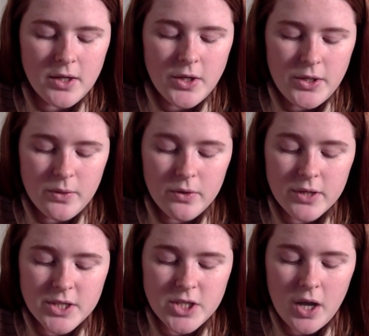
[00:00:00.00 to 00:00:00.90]
"You are
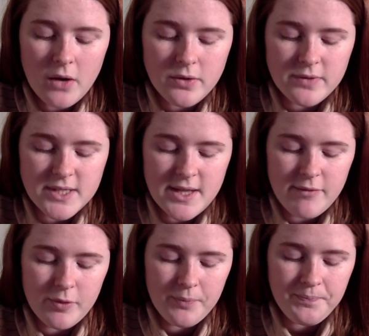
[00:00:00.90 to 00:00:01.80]
a child of the
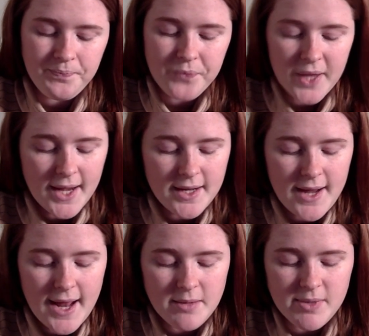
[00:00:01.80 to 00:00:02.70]
devil and an
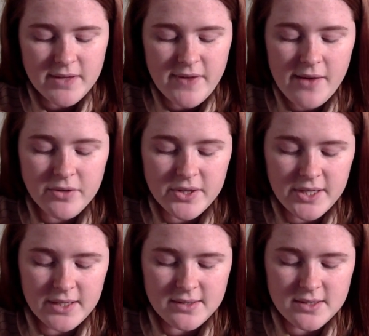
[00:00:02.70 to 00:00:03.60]
enemy of
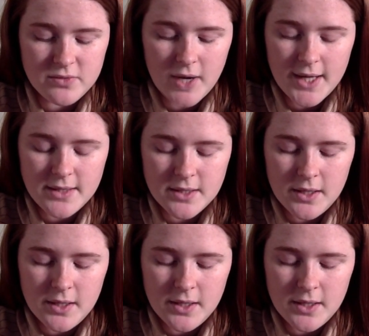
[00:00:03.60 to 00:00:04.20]
everything that is right.